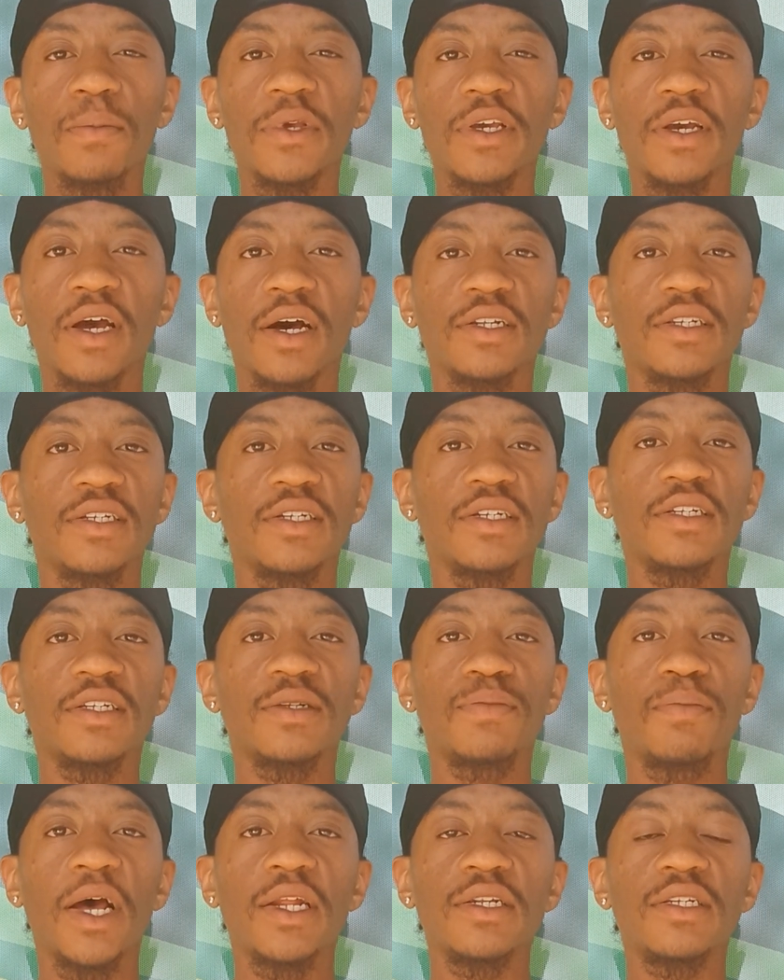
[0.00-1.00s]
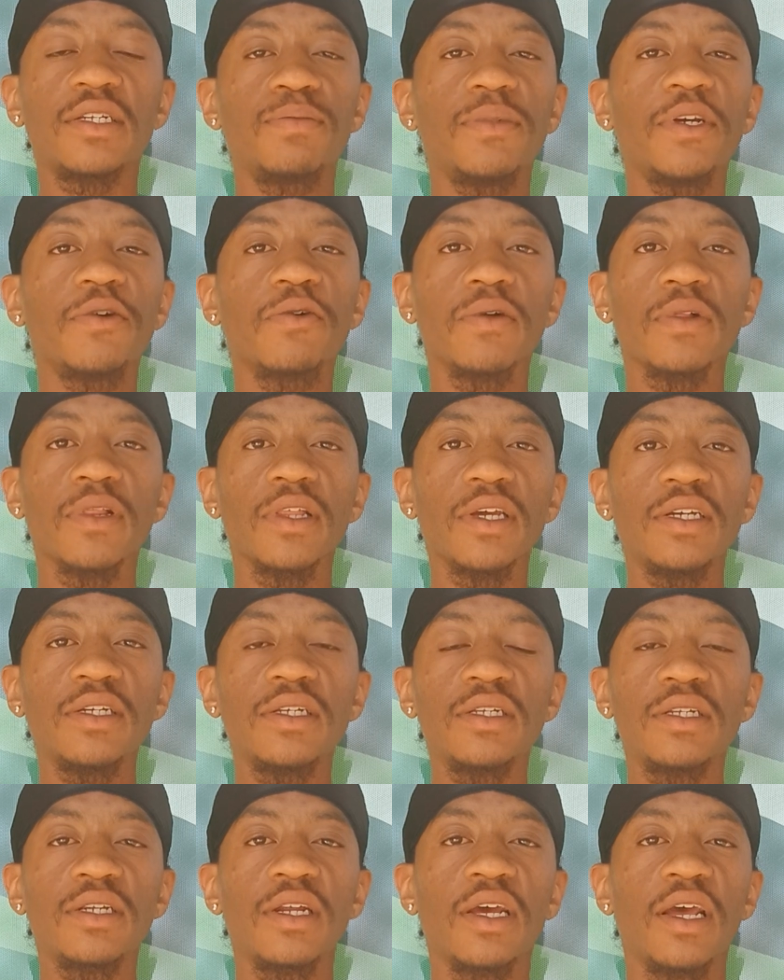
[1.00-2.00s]
because it's meant to be
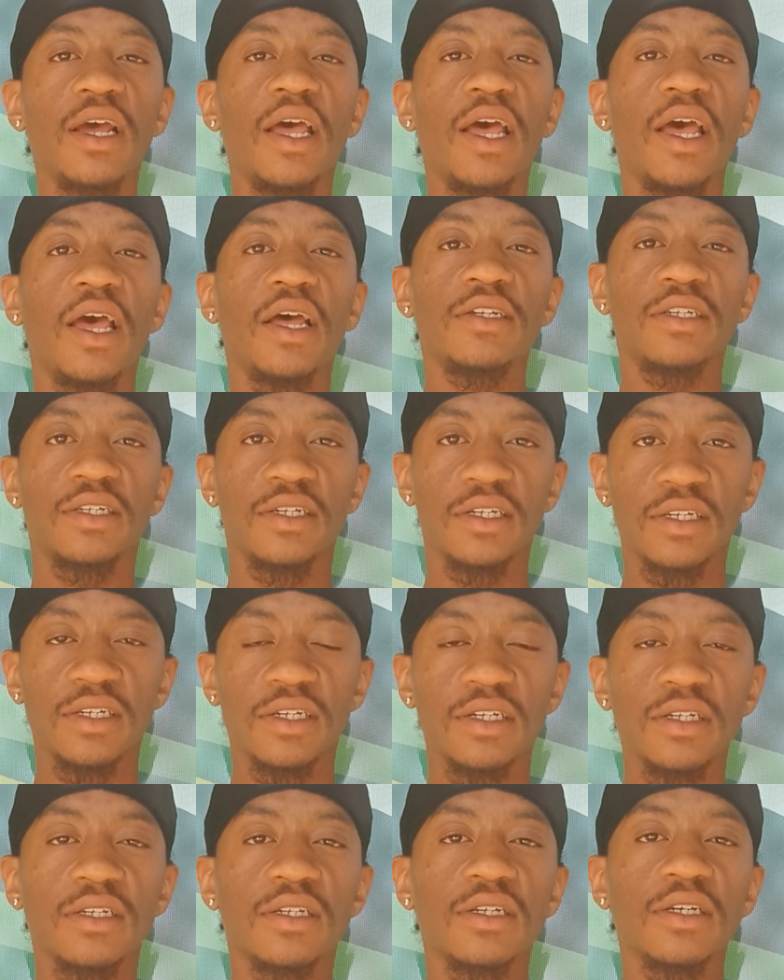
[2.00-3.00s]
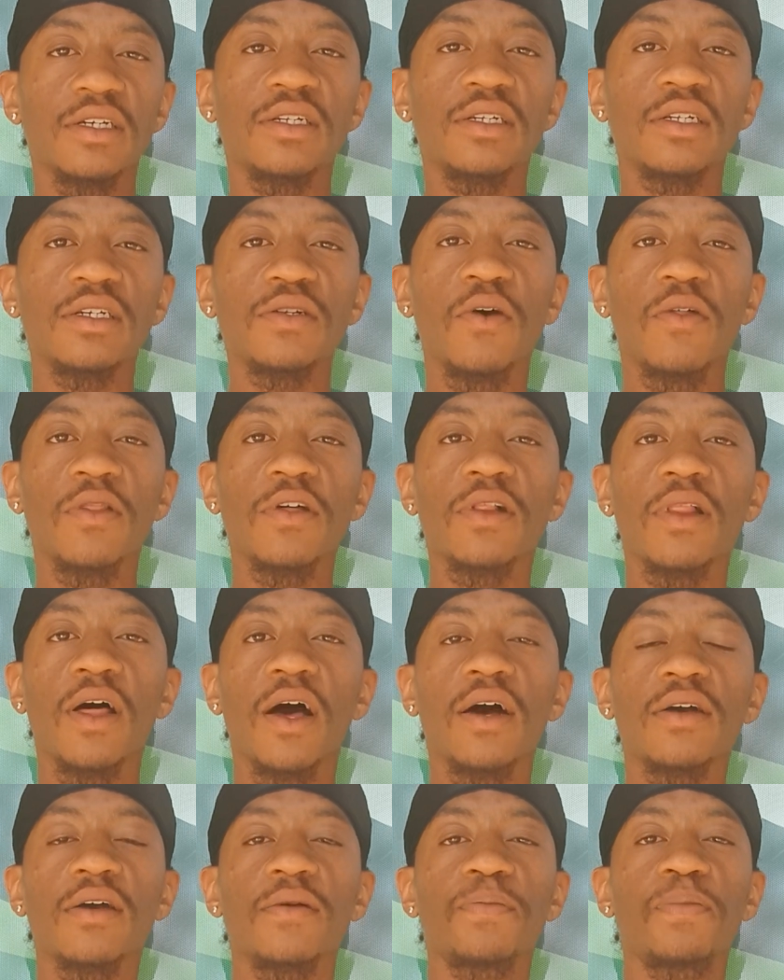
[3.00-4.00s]
released, 16:16 on the clock,